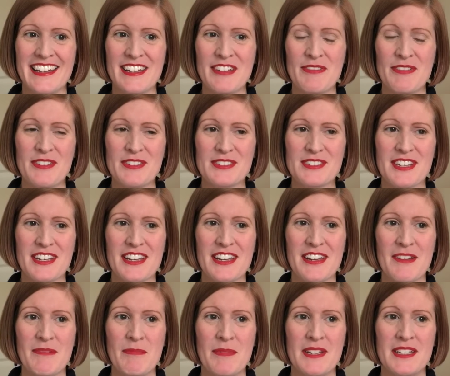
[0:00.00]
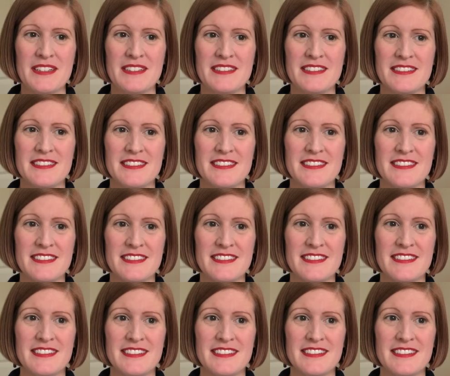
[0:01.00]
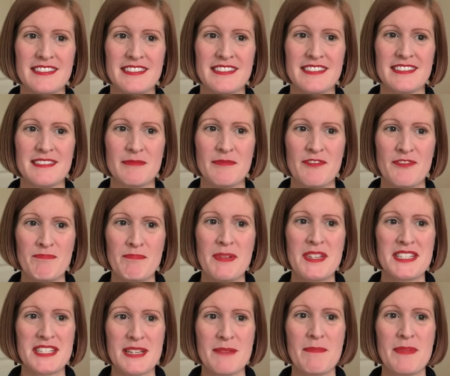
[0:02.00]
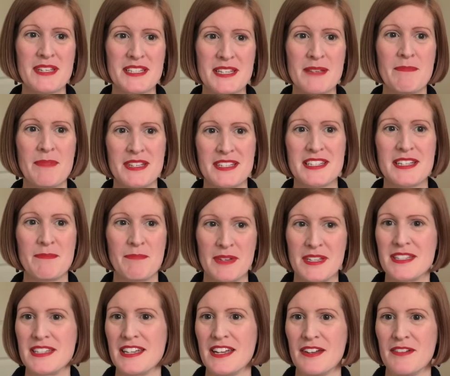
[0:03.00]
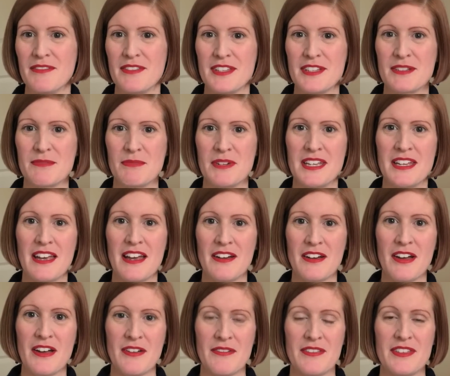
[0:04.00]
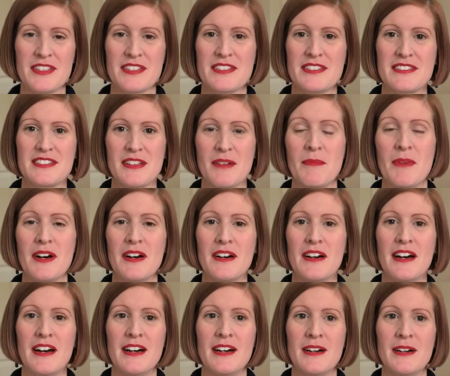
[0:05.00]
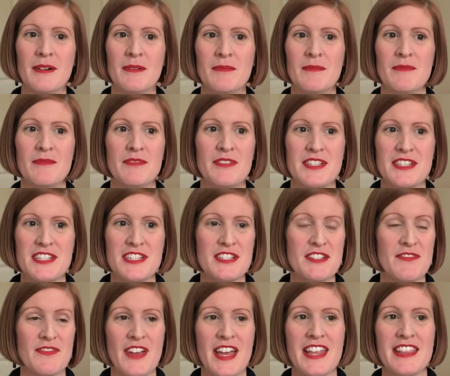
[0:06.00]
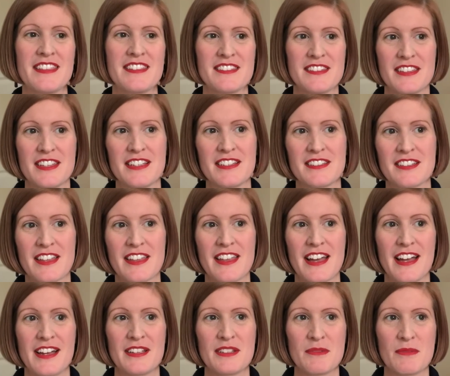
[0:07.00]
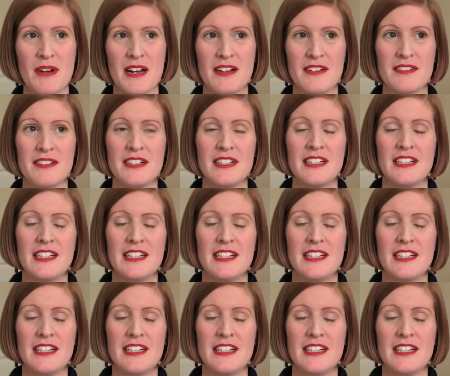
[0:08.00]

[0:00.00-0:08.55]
it feels like I've been busy over this week, over this summer, vintage events and things like that as well.